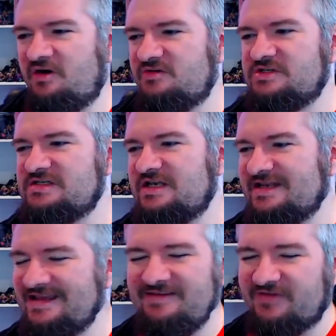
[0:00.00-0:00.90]
just
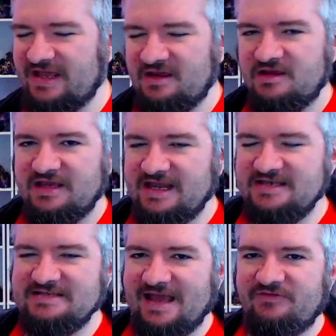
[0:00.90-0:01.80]
leave it
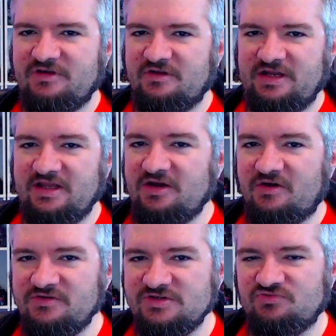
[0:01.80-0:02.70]
indefinitely. They
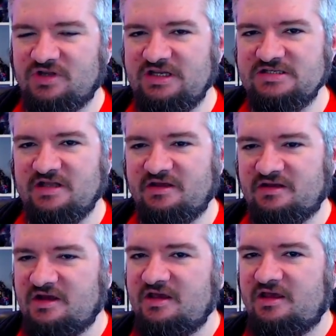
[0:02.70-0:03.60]
can't just release,
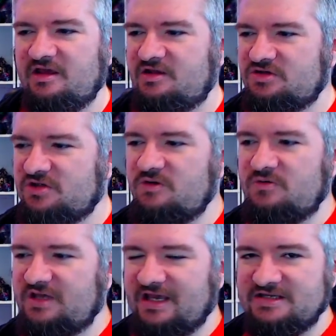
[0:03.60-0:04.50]
2
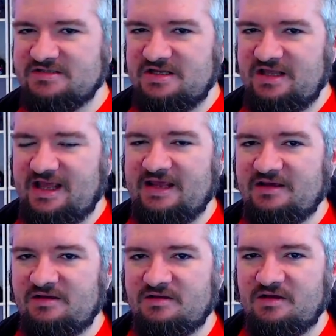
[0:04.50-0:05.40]
kits a
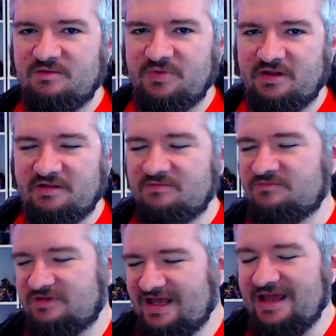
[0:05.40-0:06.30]
year and be like,
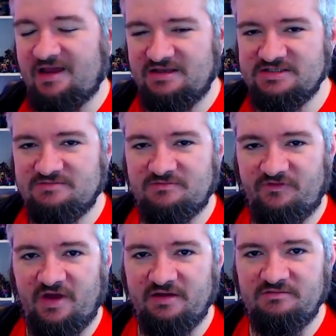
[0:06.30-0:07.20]
it's
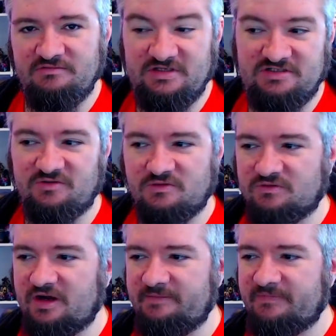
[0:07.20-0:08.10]
fine, it's doing
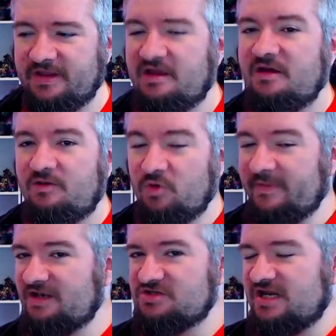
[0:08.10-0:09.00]
alright. We'll
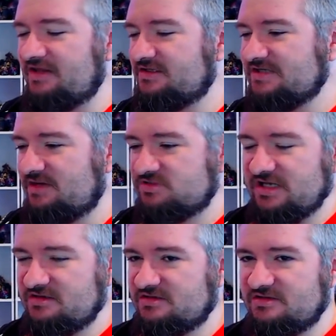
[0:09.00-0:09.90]
mention it in the same
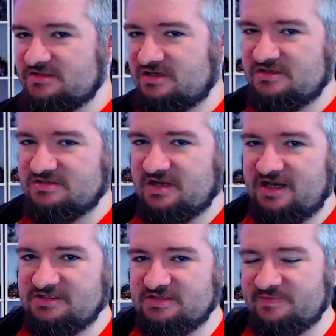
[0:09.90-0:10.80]
sentence as Age
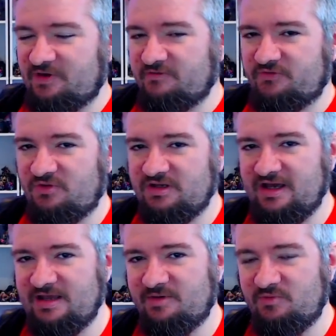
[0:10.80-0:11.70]
of Sigmar and
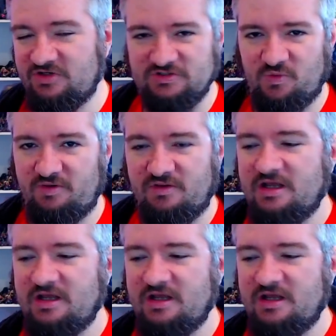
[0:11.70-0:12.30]
40k, but we just won't,